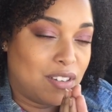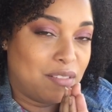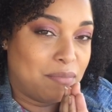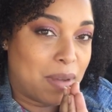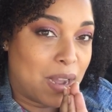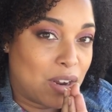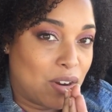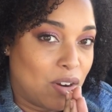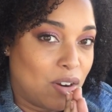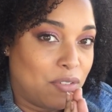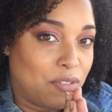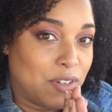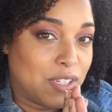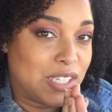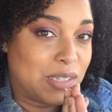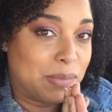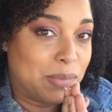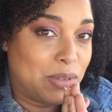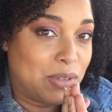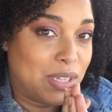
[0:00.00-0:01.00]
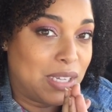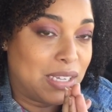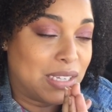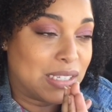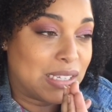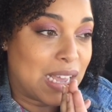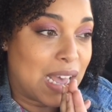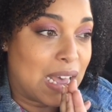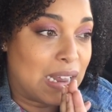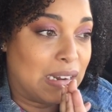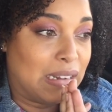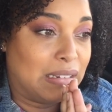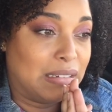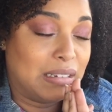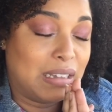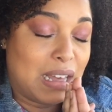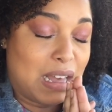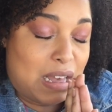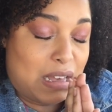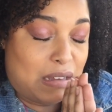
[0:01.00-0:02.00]
My Curlfriend Smoothie is kind
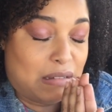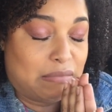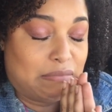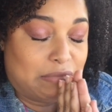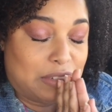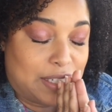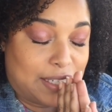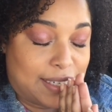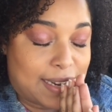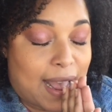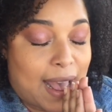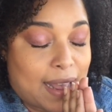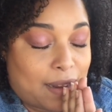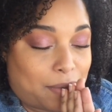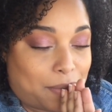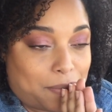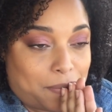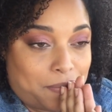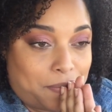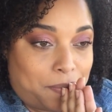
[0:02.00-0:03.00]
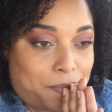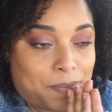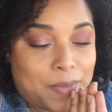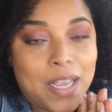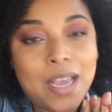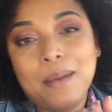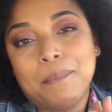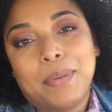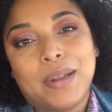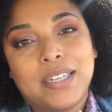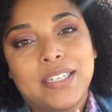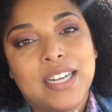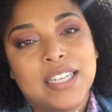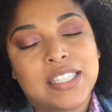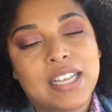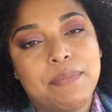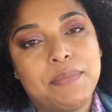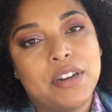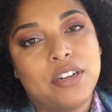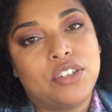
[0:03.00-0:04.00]
of shot. But it
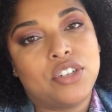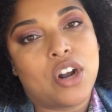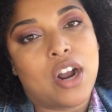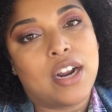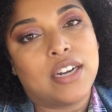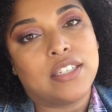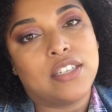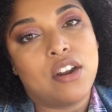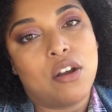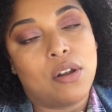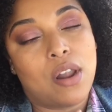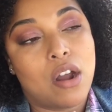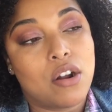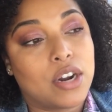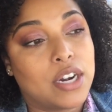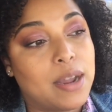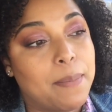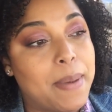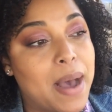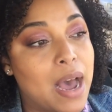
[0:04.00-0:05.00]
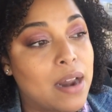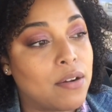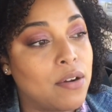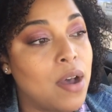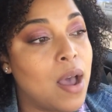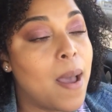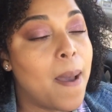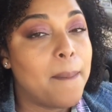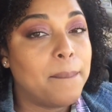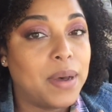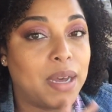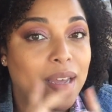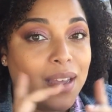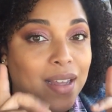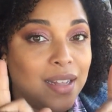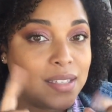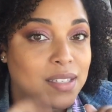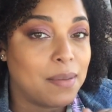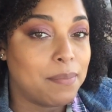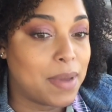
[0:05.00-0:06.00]
does come in a jar. It's no longer in a bottle. But
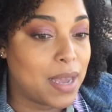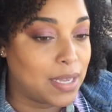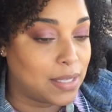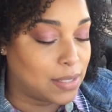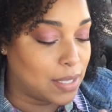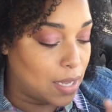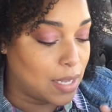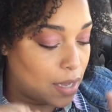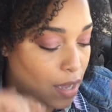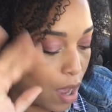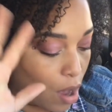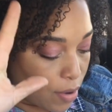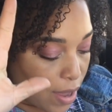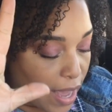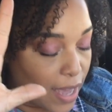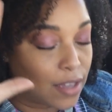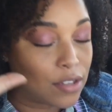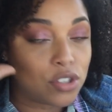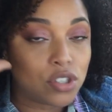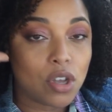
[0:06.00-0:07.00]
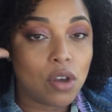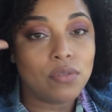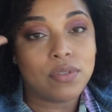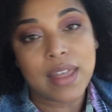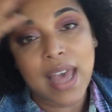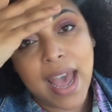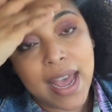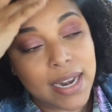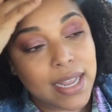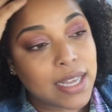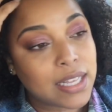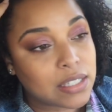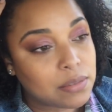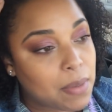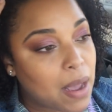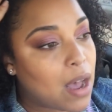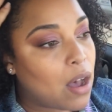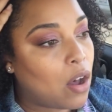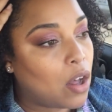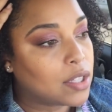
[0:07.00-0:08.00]
it's amazing. Okay, so that
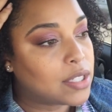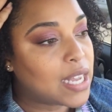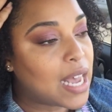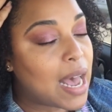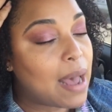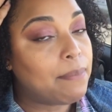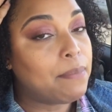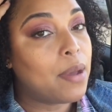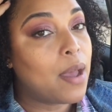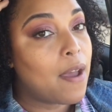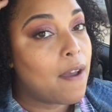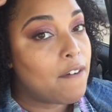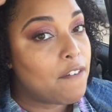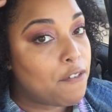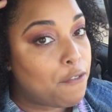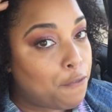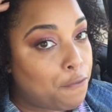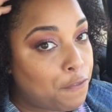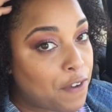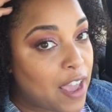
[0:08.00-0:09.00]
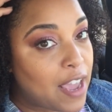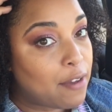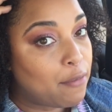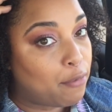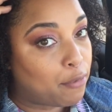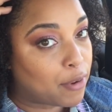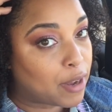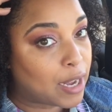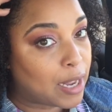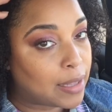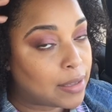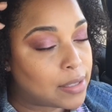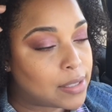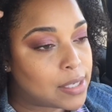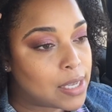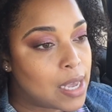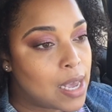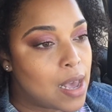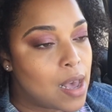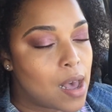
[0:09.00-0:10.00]
is my all-time
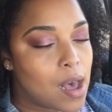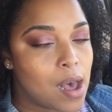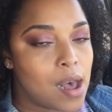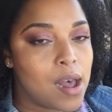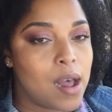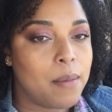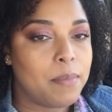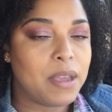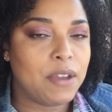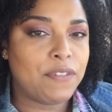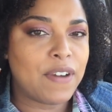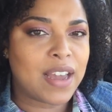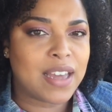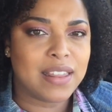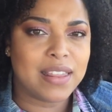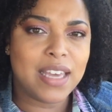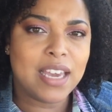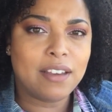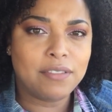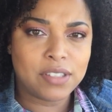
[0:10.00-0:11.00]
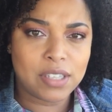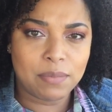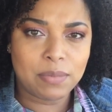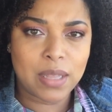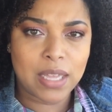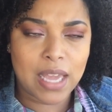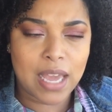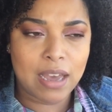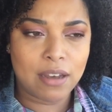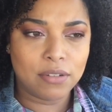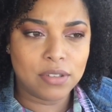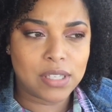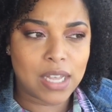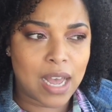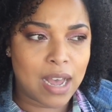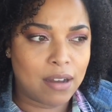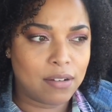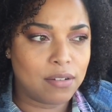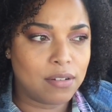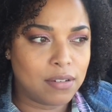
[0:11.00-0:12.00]
favorite. Um, if I can think of something else,
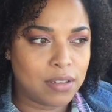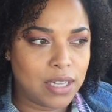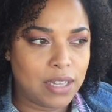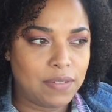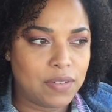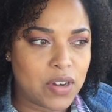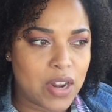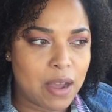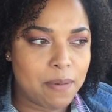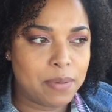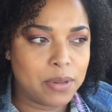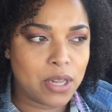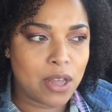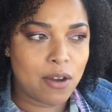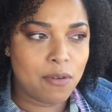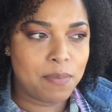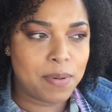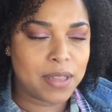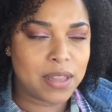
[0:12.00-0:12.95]
I'll leave it down below.